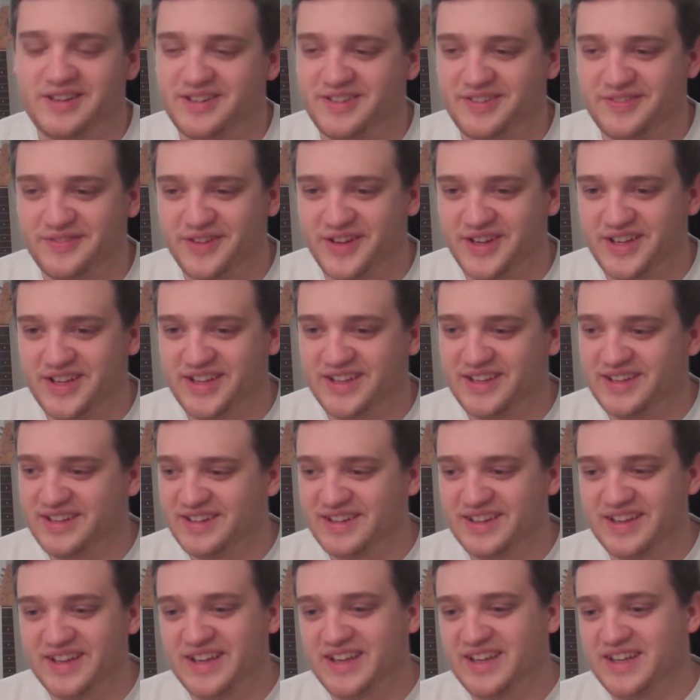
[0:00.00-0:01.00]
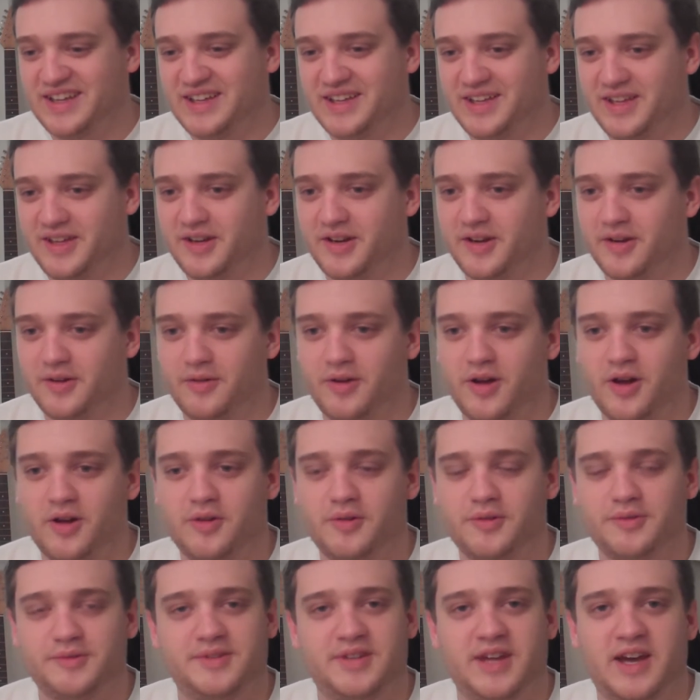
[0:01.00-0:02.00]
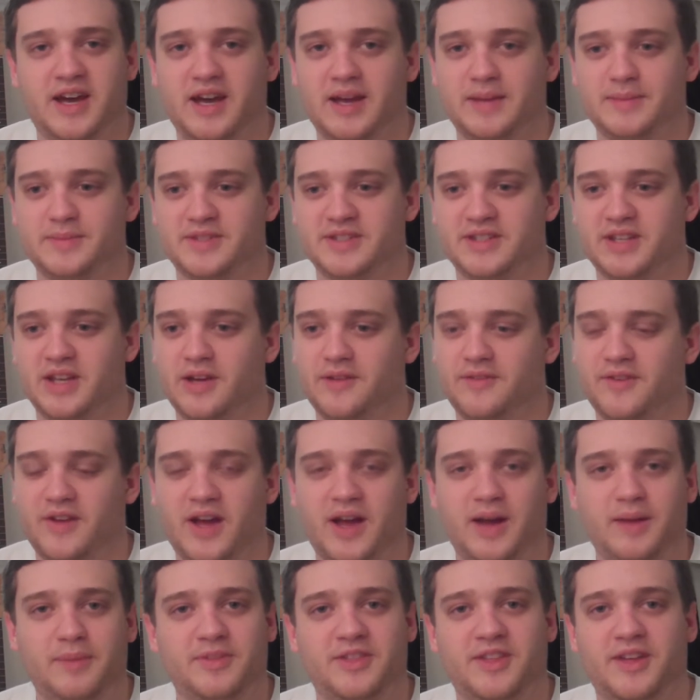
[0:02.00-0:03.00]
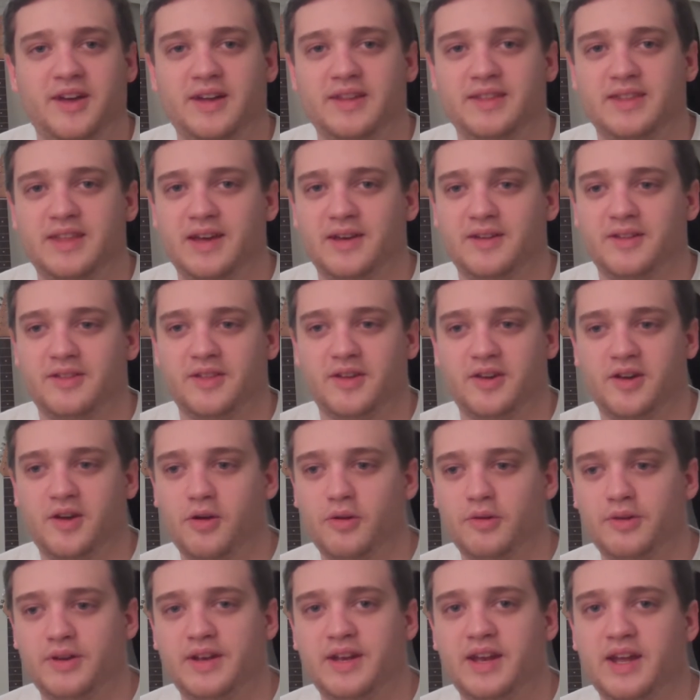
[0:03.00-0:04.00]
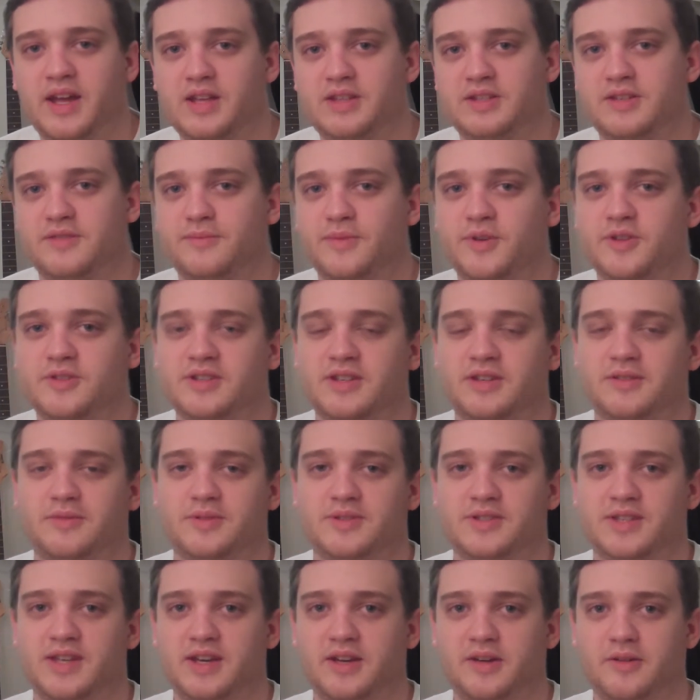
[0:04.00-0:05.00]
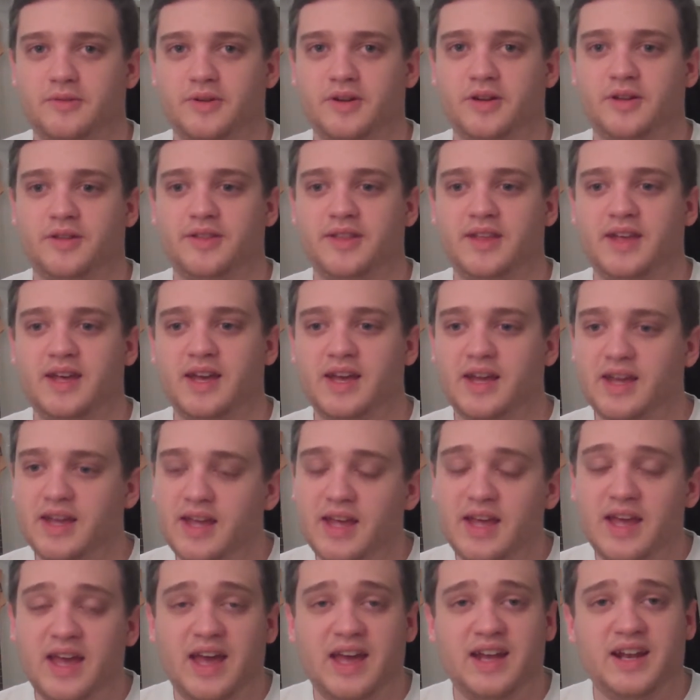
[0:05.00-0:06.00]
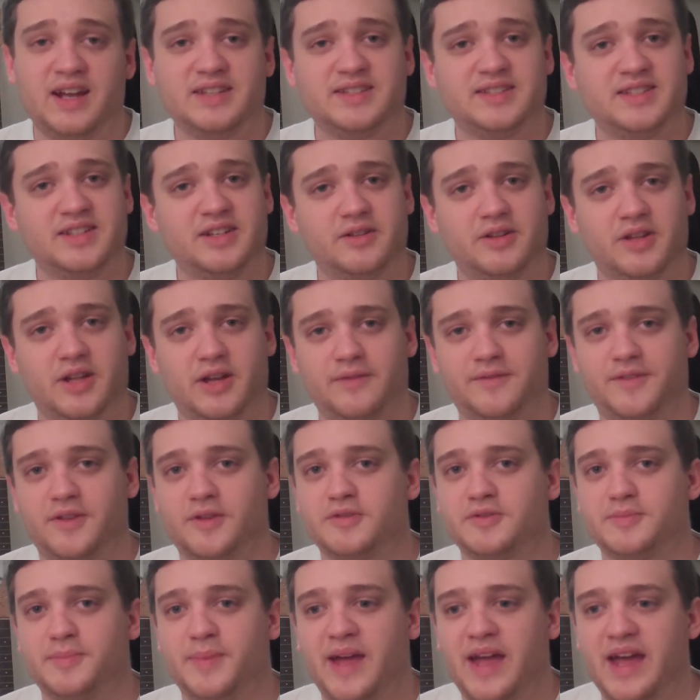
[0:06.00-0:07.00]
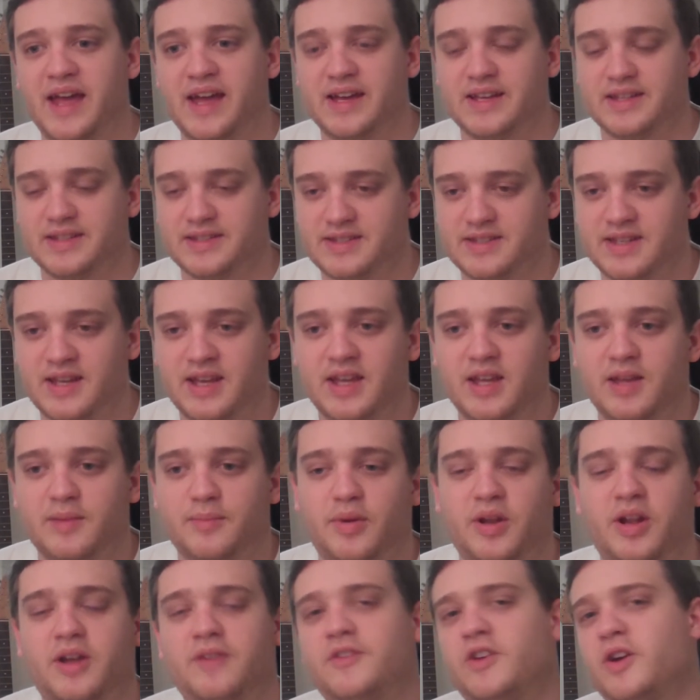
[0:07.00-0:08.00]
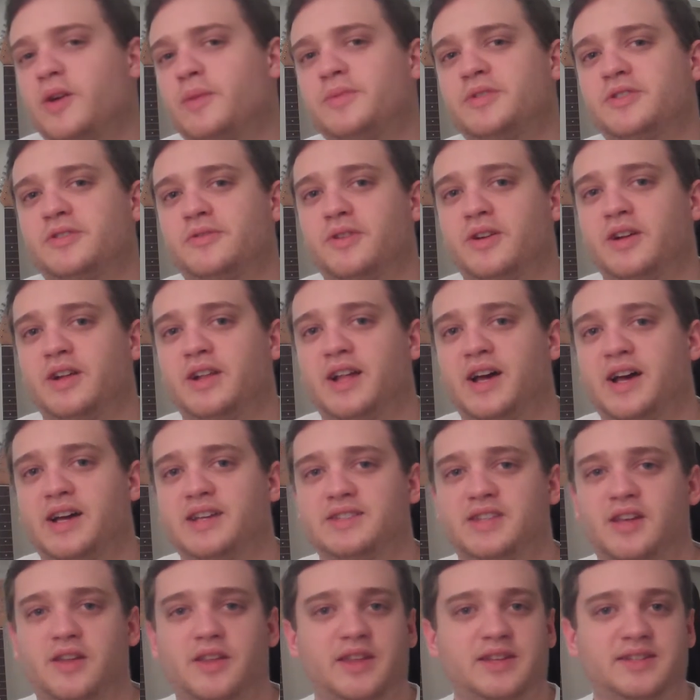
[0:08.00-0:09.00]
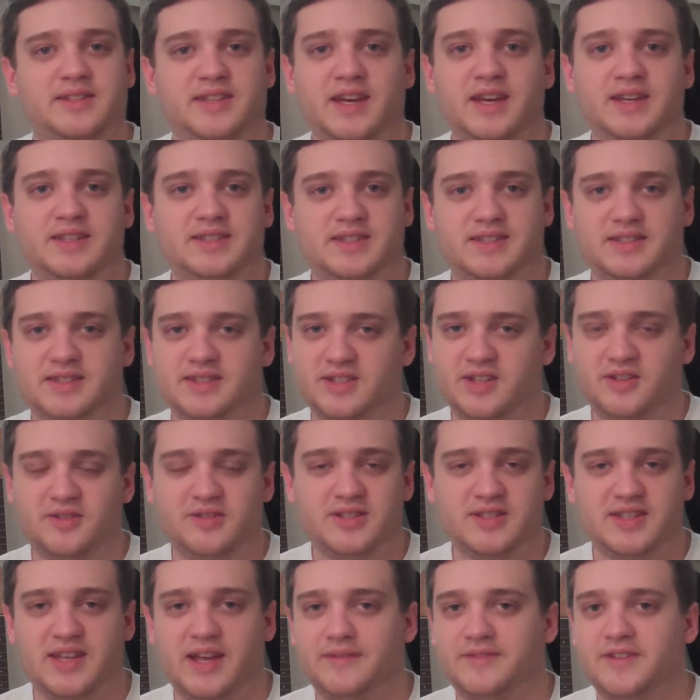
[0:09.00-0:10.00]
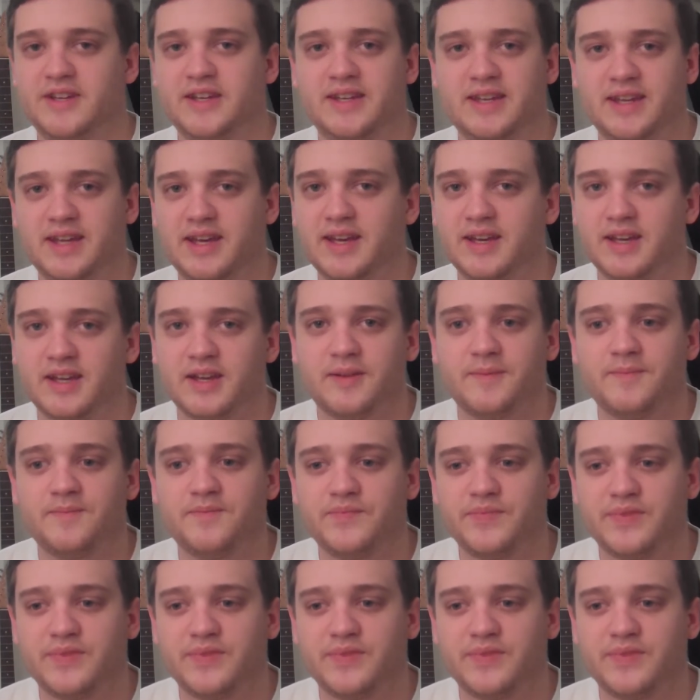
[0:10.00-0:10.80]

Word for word: fucking, you know, old time stuff. I thought that the golden age of music was like a real thing. And I still love those bands. But I've come to realize all it takes is you just have to dig.